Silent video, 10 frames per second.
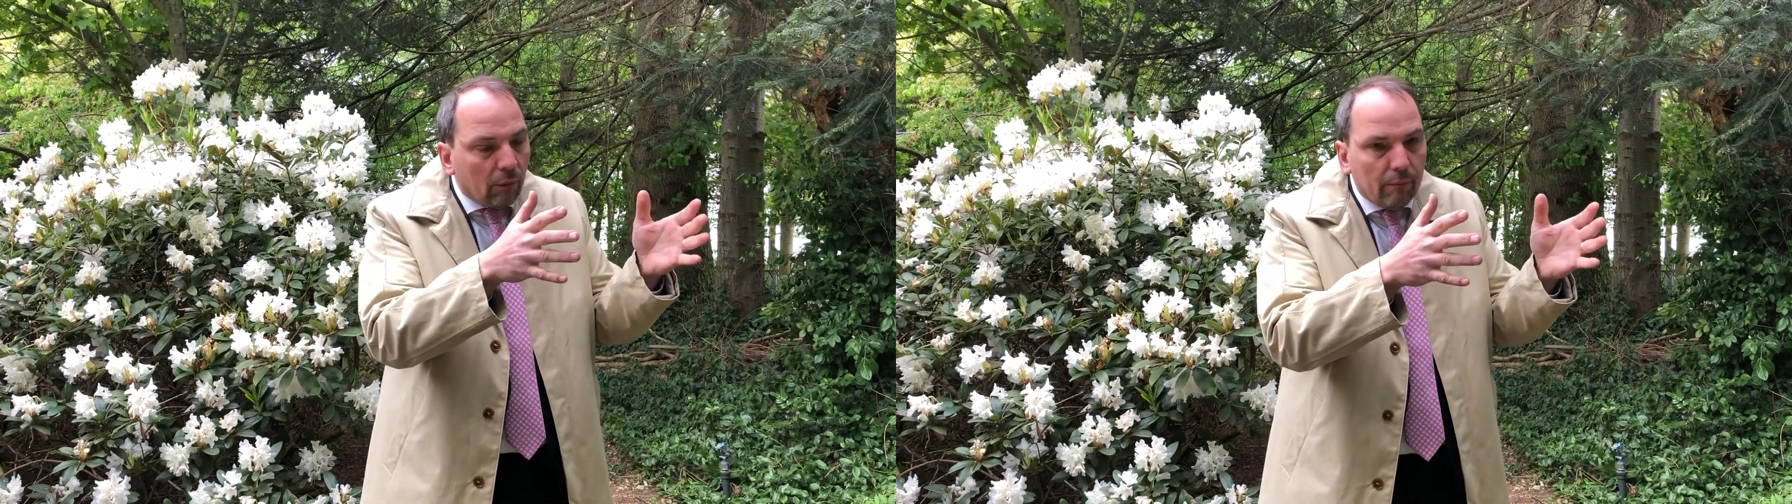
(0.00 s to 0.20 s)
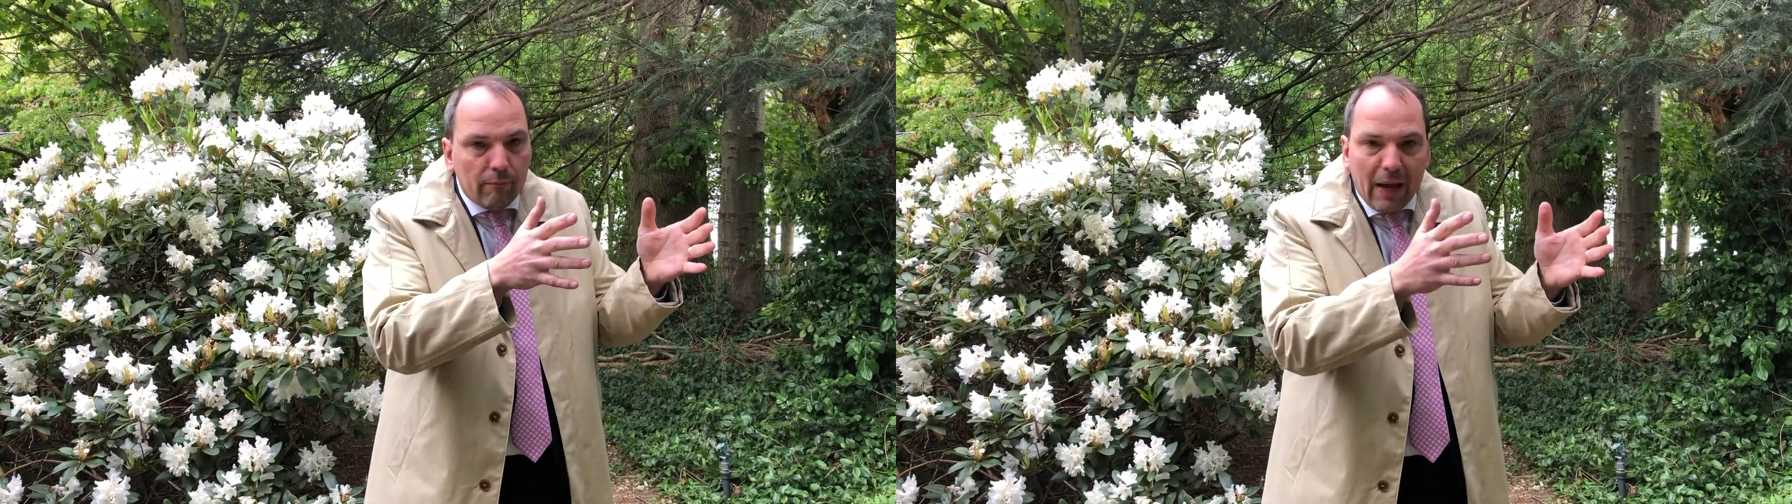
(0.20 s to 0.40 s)

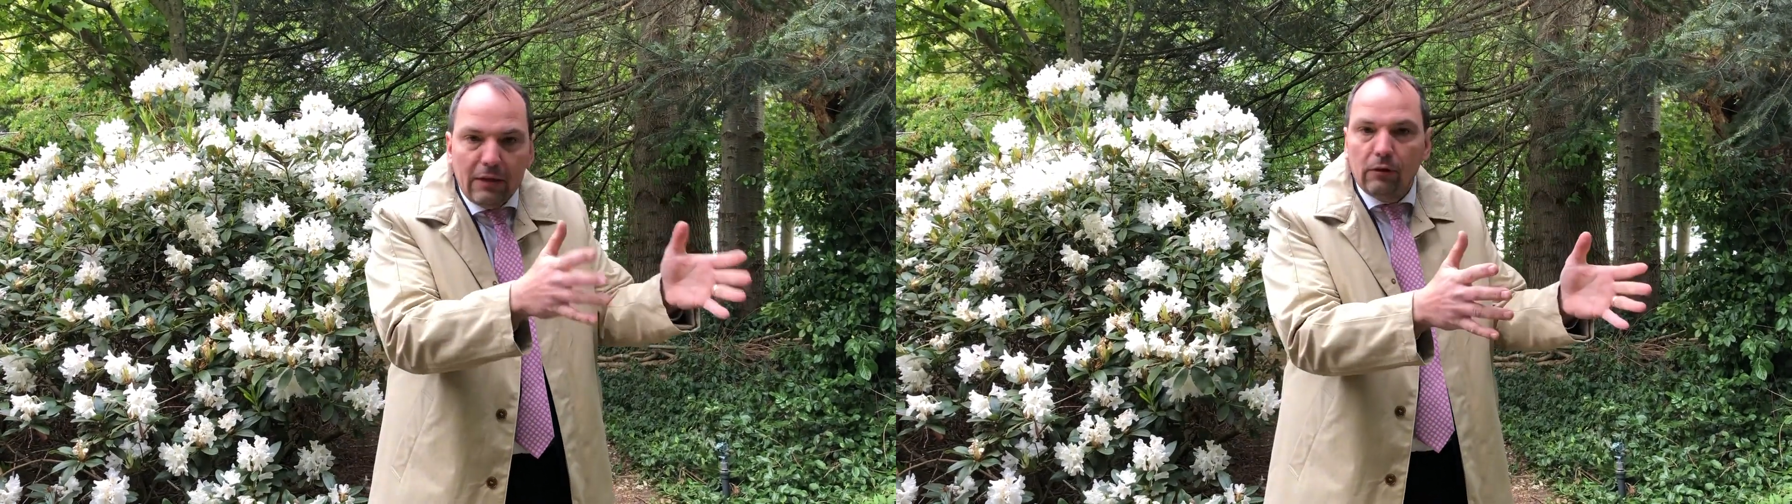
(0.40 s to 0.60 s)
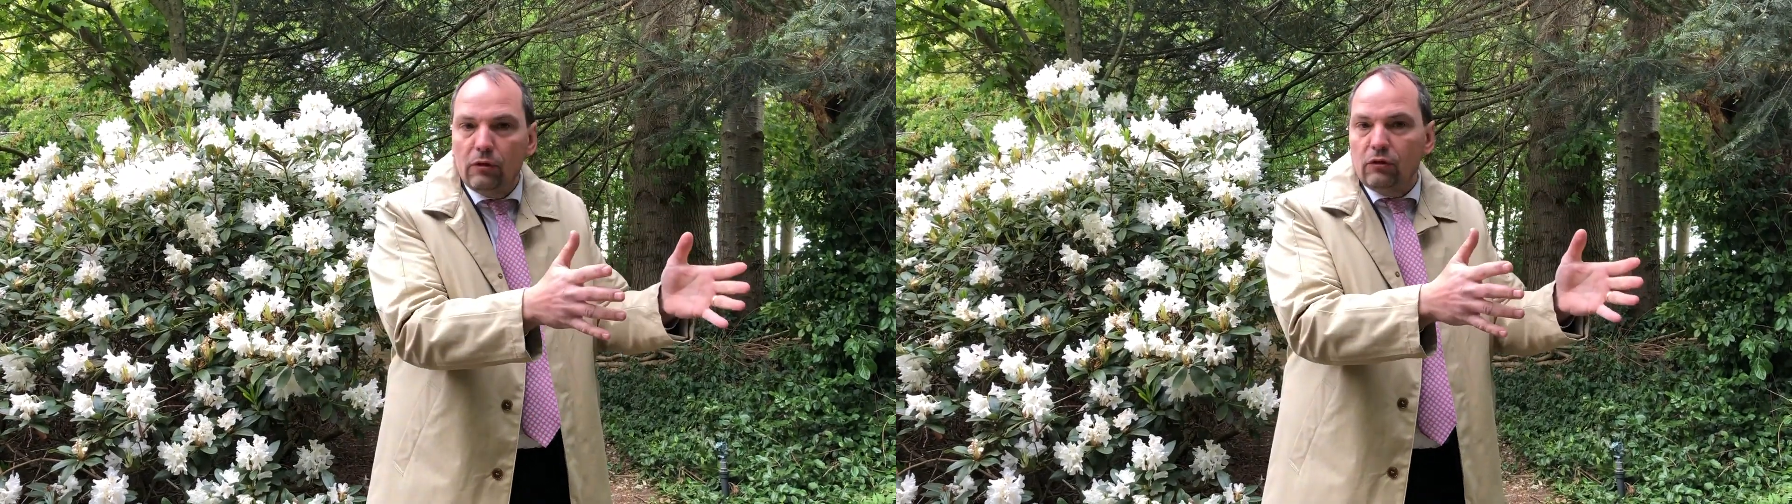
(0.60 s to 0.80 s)

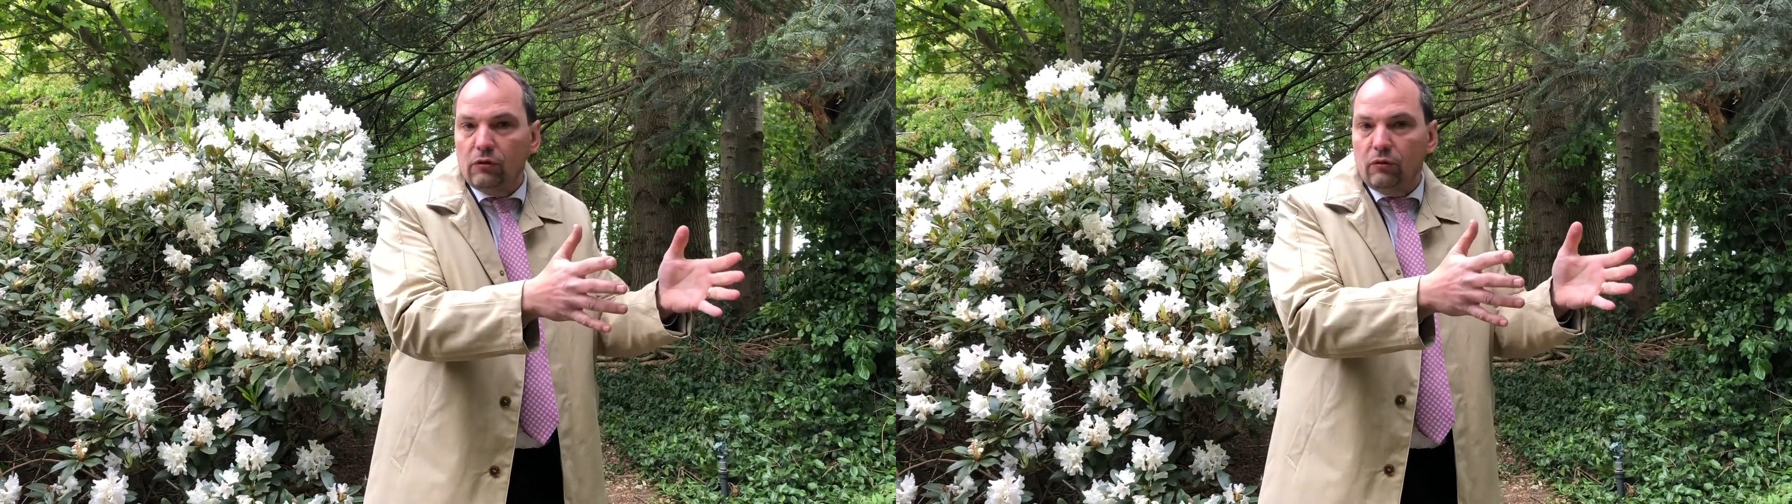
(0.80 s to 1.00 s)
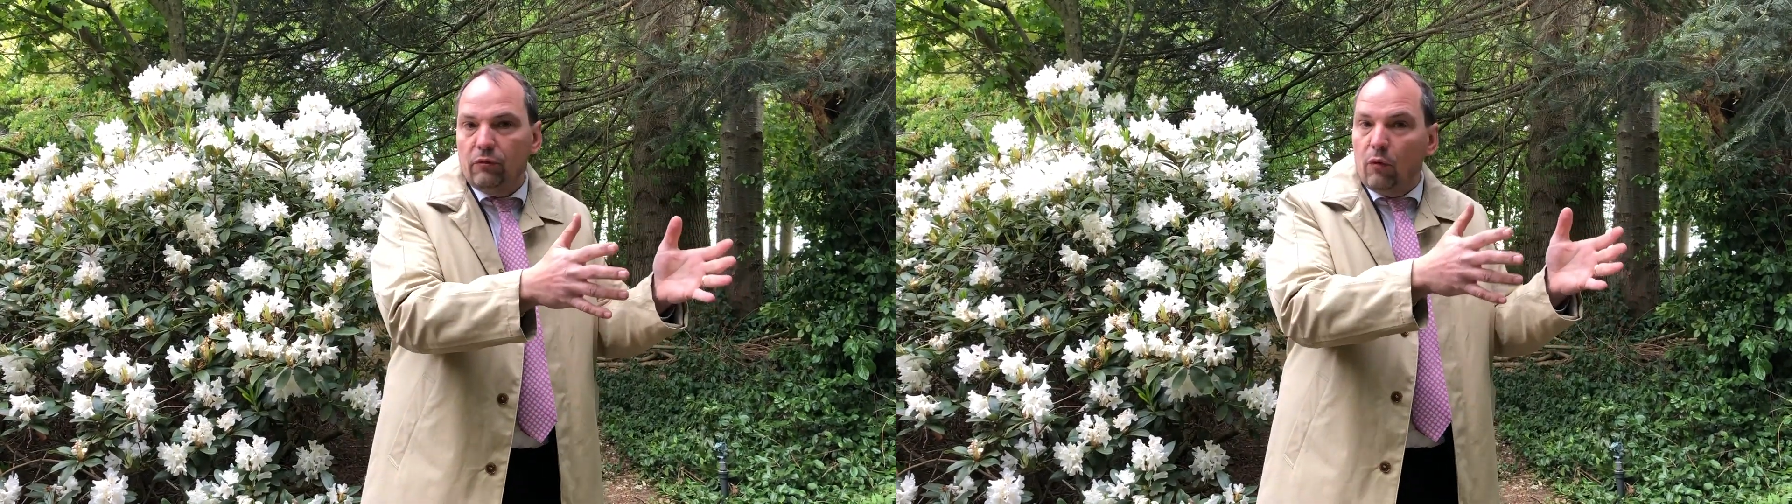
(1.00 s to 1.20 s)
Maintenance for